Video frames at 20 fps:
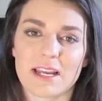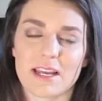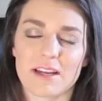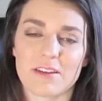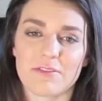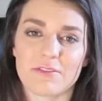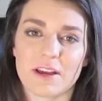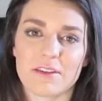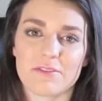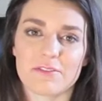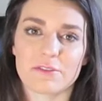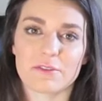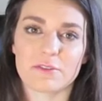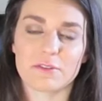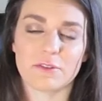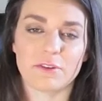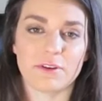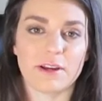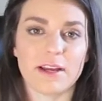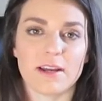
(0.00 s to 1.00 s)

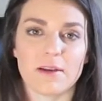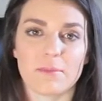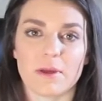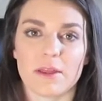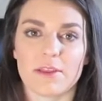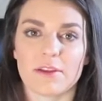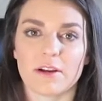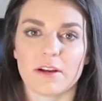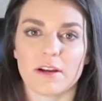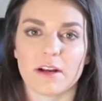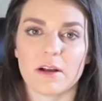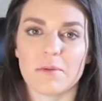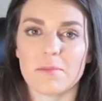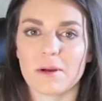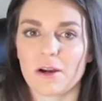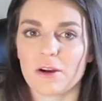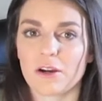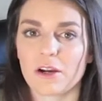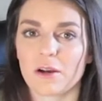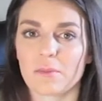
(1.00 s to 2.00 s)
85-year-old grandmother
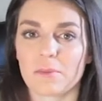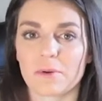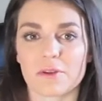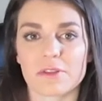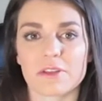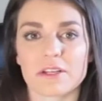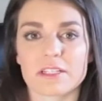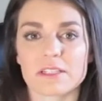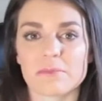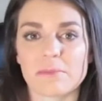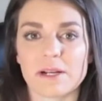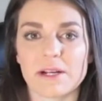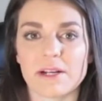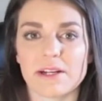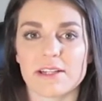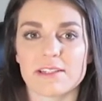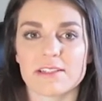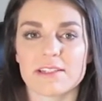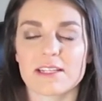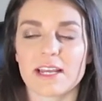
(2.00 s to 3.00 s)
about her birth
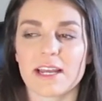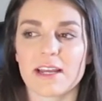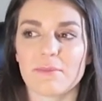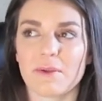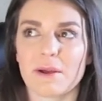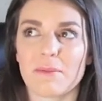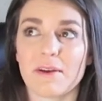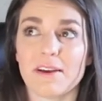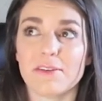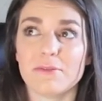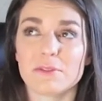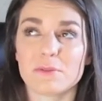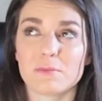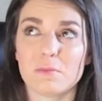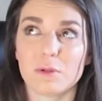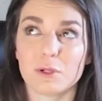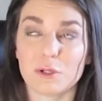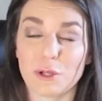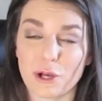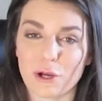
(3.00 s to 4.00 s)
experience, and my mind was
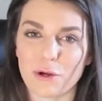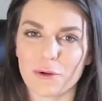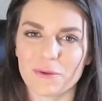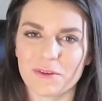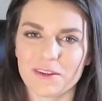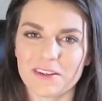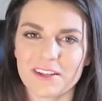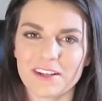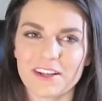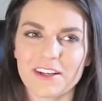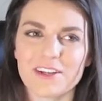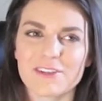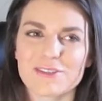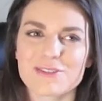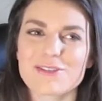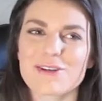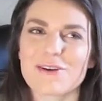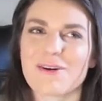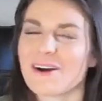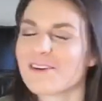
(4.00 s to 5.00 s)
blown.
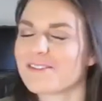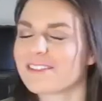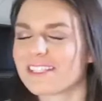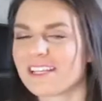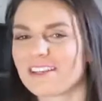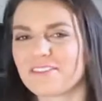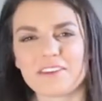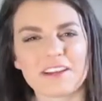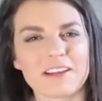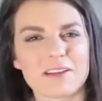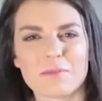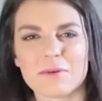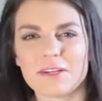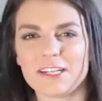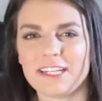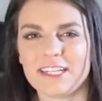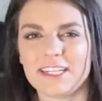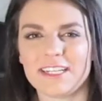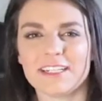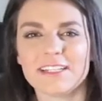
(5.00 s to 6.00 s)
So I would say, if
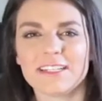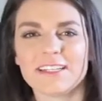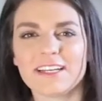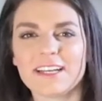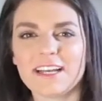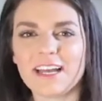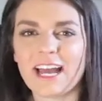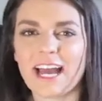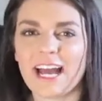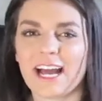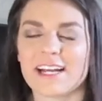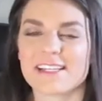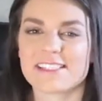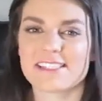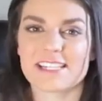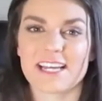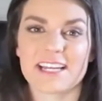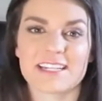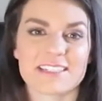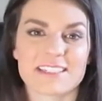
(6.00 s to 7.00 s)
anybody
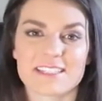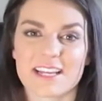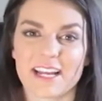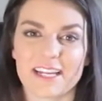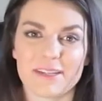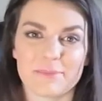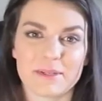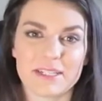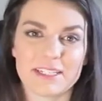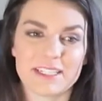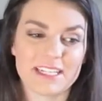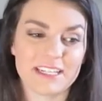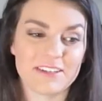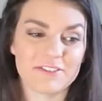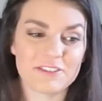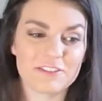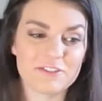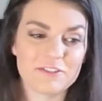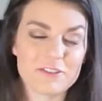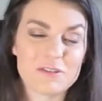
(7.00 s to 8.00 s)
has that assignment,
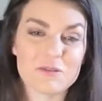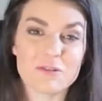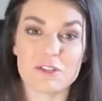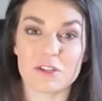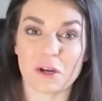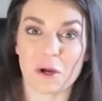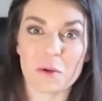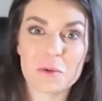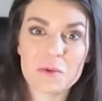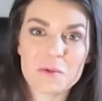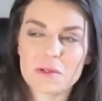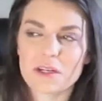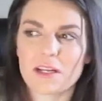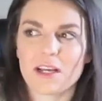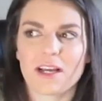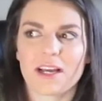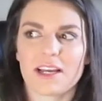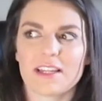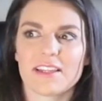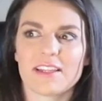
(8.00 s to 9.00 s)
even if you don't,
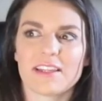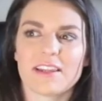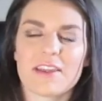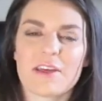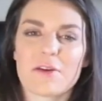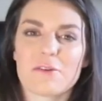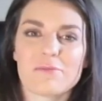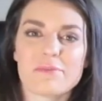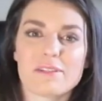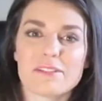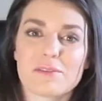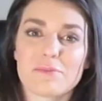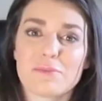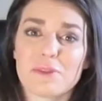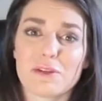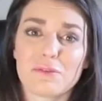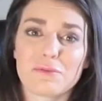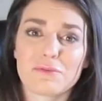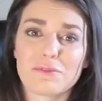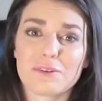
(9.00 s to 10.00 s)
I think that would be
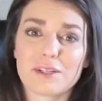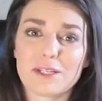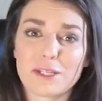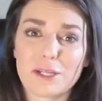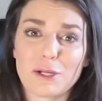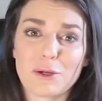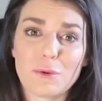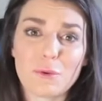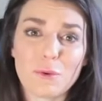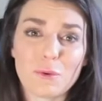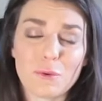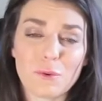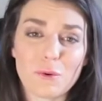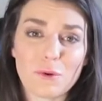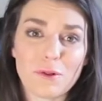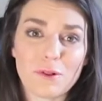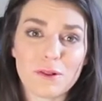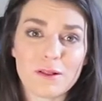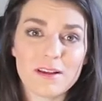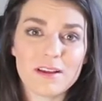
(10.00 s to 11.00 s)
something really
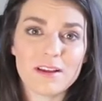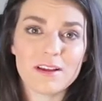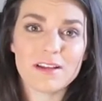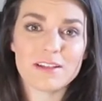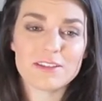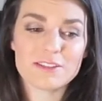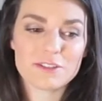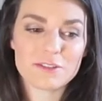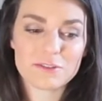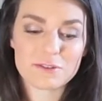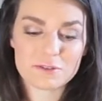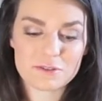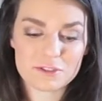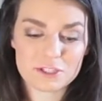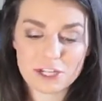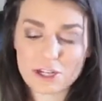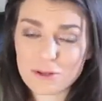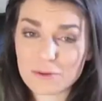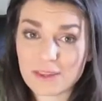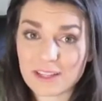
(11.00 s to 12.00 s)
cool to
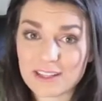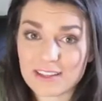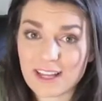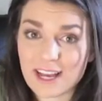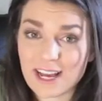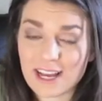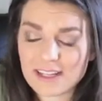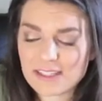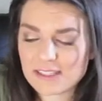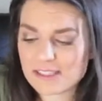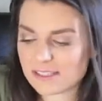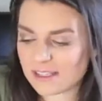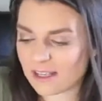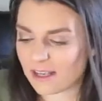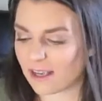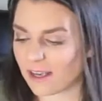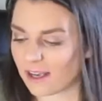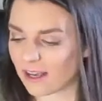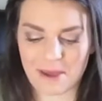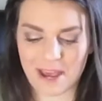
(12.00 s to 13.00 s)
share with the class.
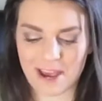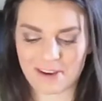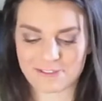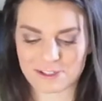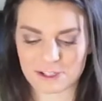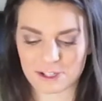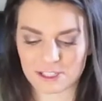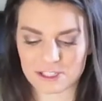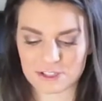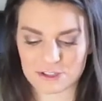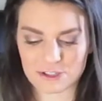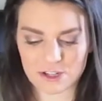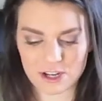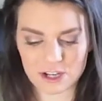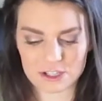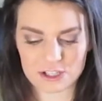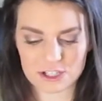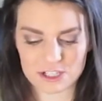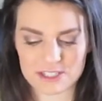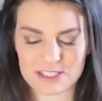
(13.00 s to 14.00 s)
After our
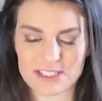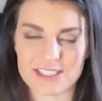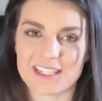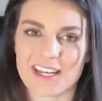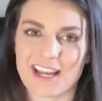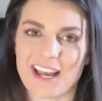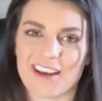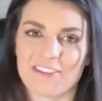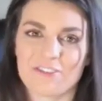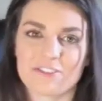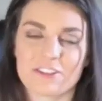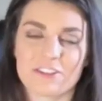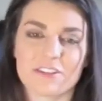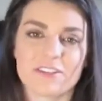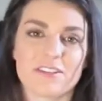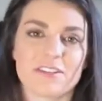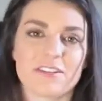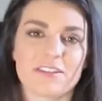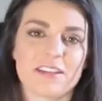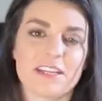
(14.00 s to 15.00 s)
introductions and
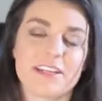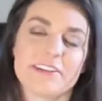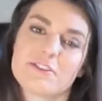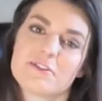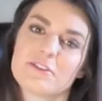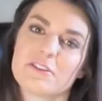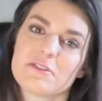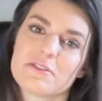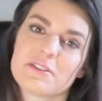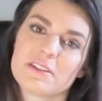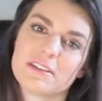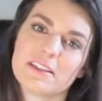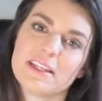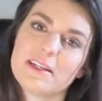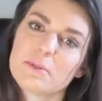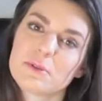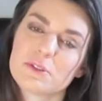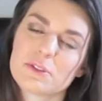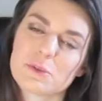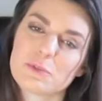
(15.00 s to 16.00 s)
after the intro to
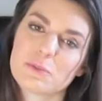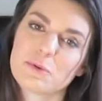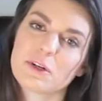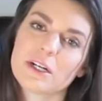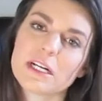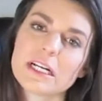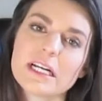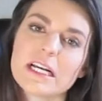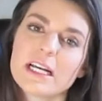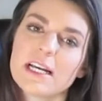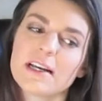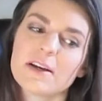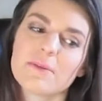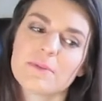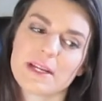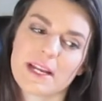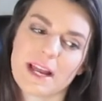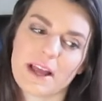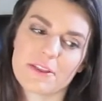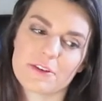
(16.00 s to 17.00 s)
labor support,
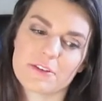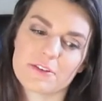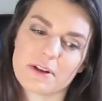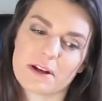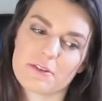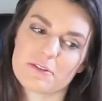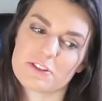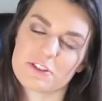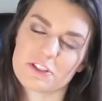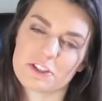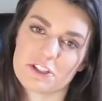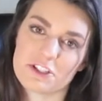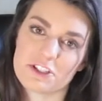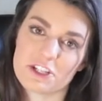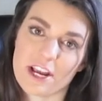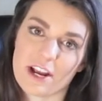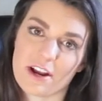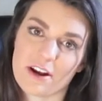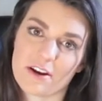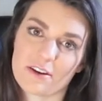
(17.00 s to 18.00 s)
we gathered around and just
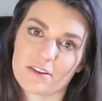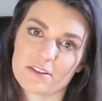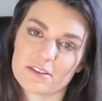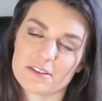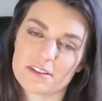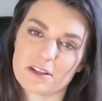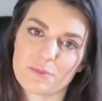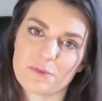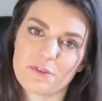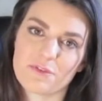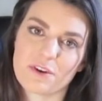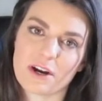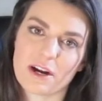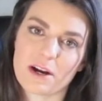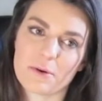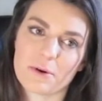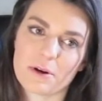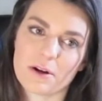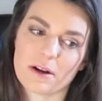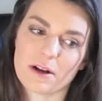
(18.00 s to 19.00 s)
shared some of
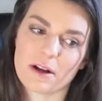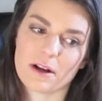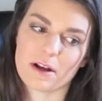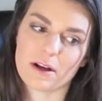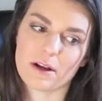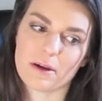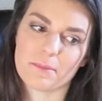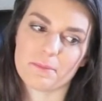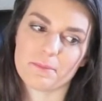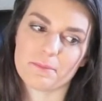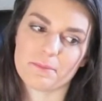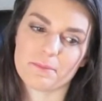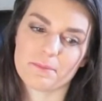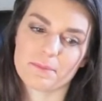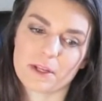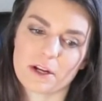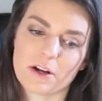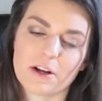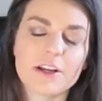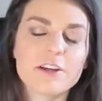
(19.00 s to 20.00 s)
our
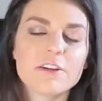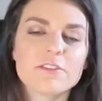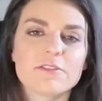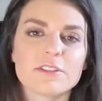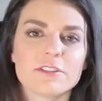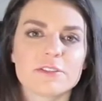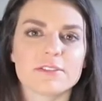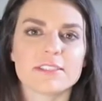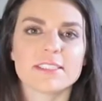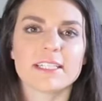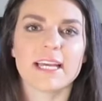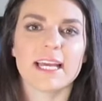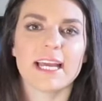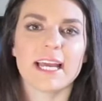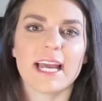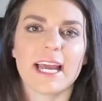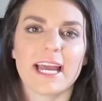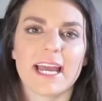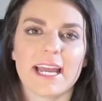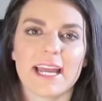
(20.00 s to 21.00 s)
interviews
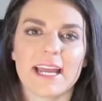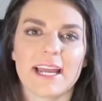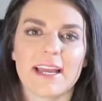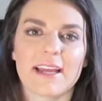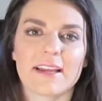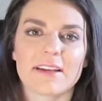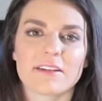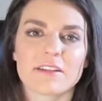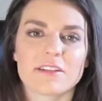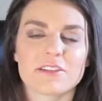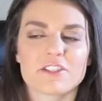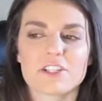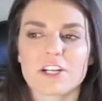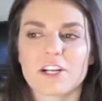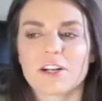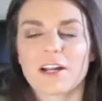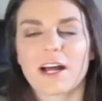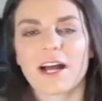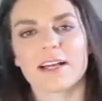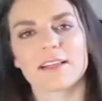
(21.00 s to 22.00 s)
and
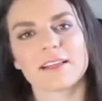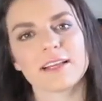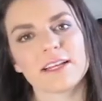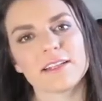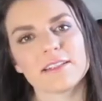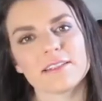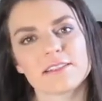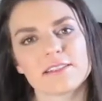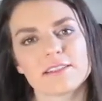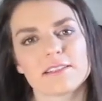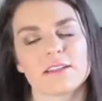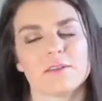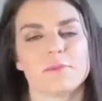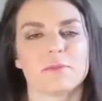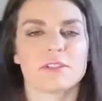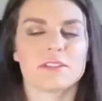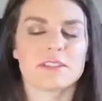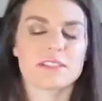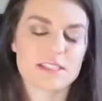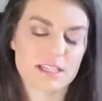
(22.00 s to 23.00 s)
shared highlights
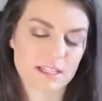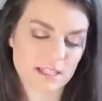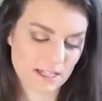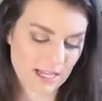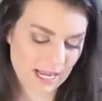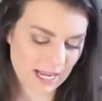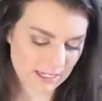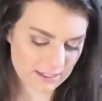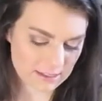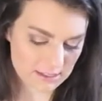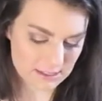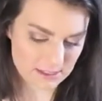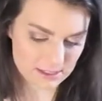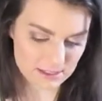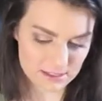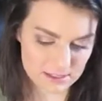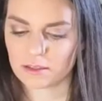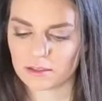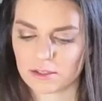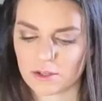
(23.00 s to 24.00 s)
amongst the class.
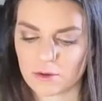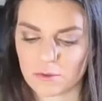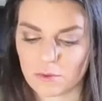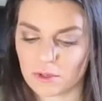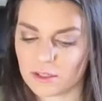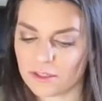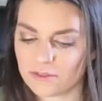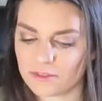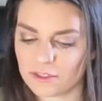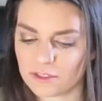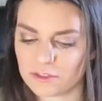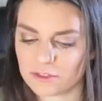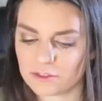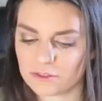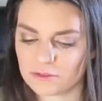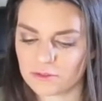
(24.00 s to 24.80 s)
So one of the